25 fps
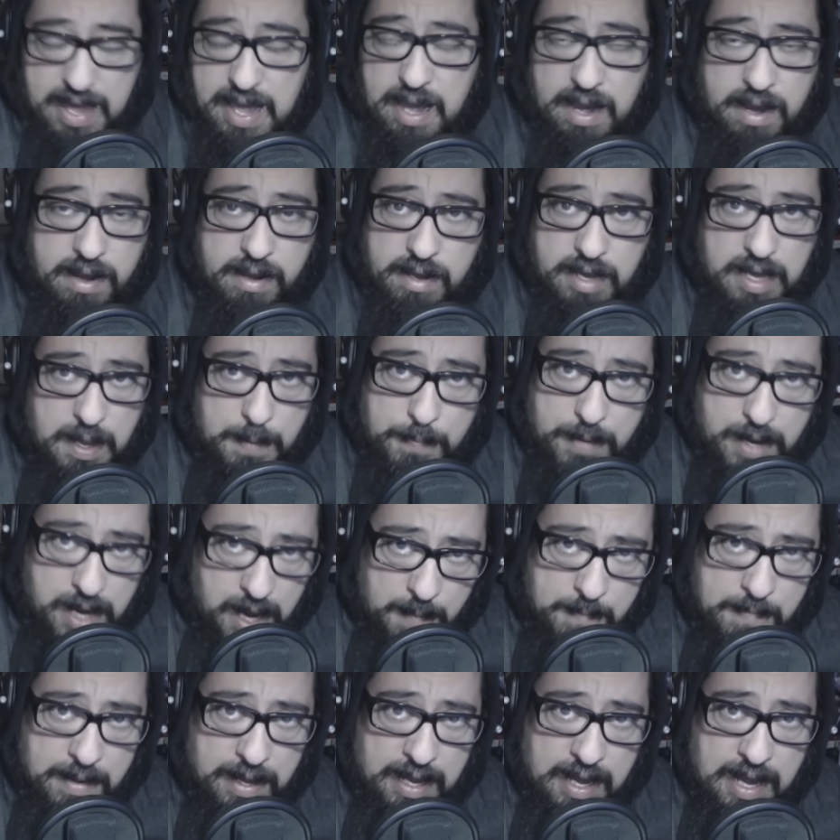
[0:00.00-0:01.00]
can keep
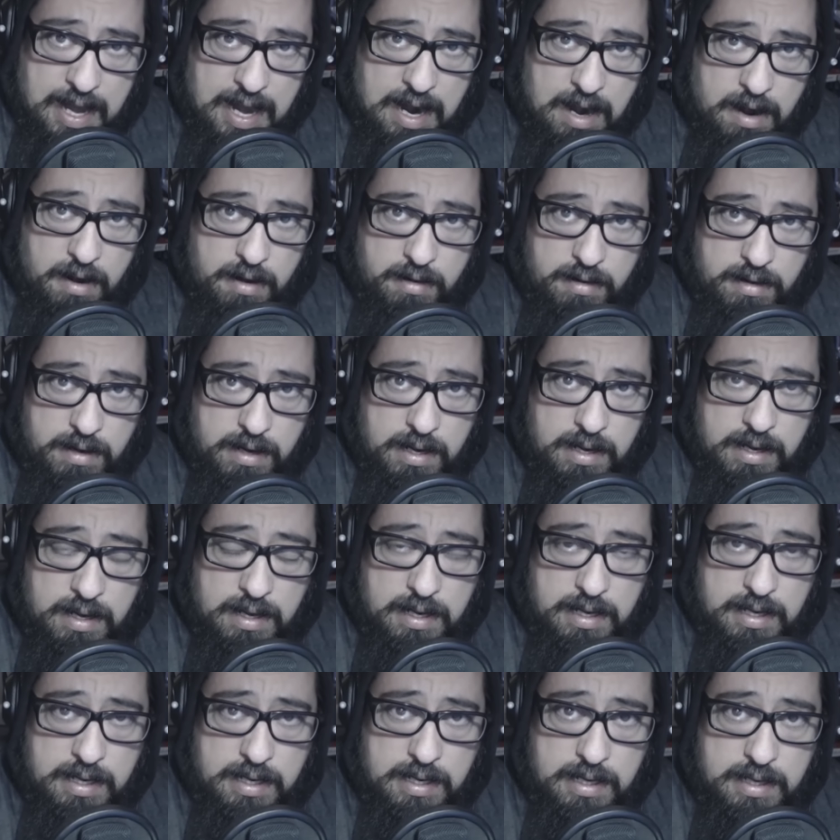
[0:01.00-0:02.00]
coming here.
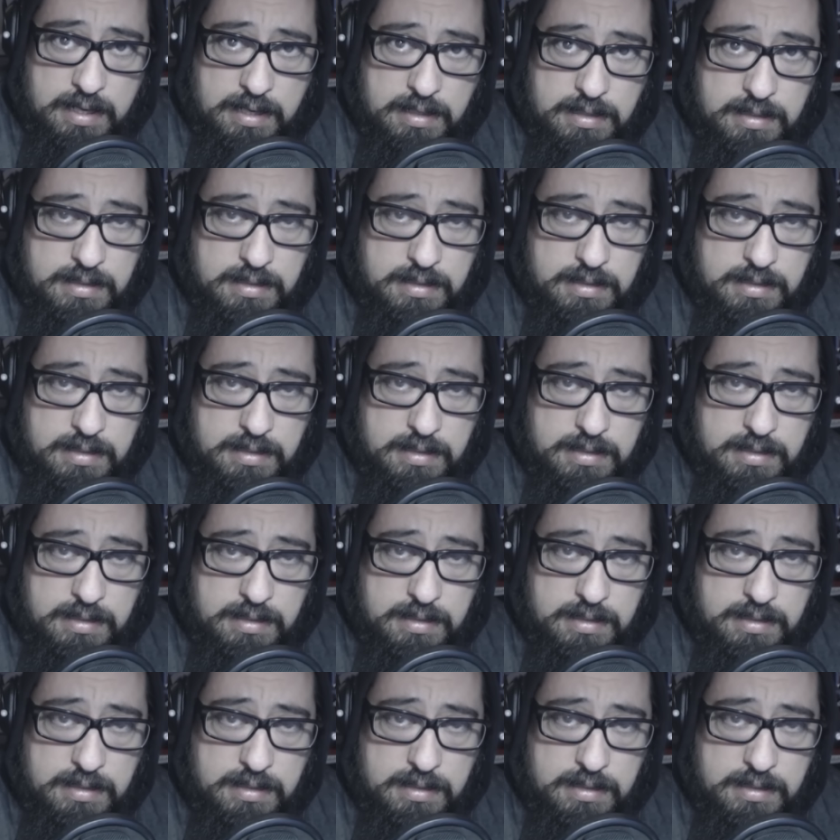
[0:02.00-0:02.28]
I